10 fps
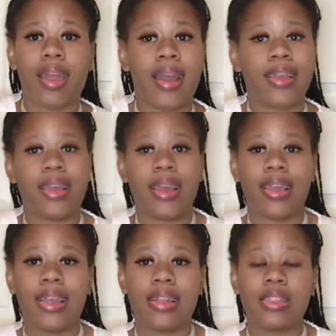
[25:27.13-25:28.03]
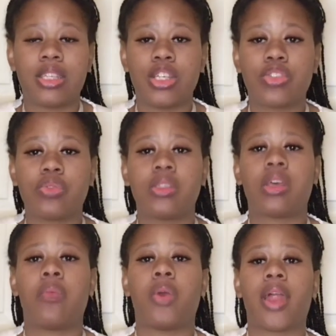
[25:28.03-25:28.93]
I can't get in touch with
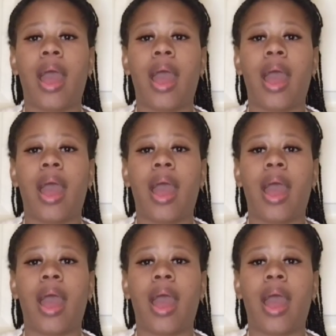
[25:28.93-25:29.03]
someone,